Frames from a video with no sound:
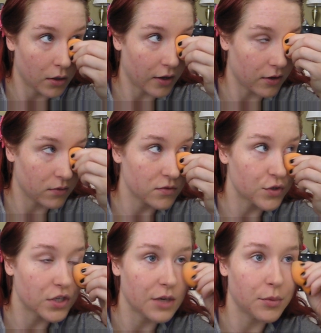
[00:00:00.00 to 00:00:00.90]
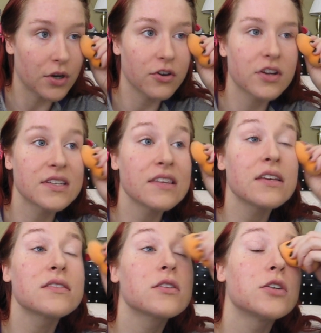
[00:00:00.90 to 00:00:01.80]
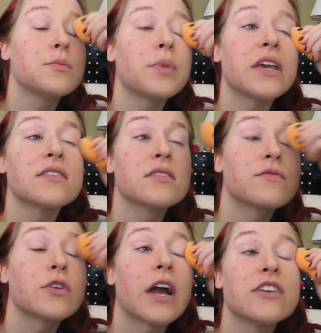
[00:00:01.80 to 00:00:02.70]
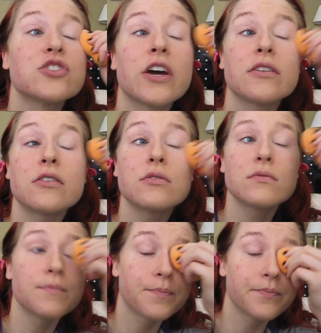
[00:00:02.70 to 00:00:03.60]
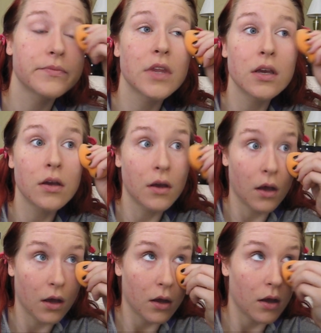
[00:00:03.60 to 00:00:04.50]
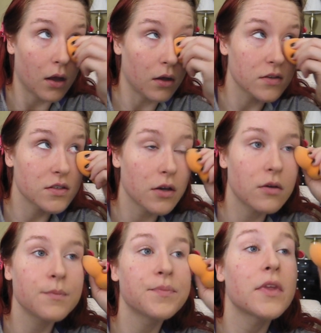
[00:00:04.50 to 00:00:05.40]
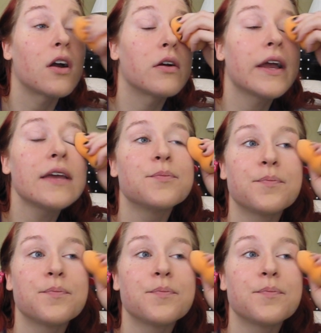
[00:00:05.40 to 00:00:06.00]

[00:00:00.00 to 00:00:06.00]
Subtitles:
I don't just keep it under, because I think it's a good base for eyeshadow also. All right.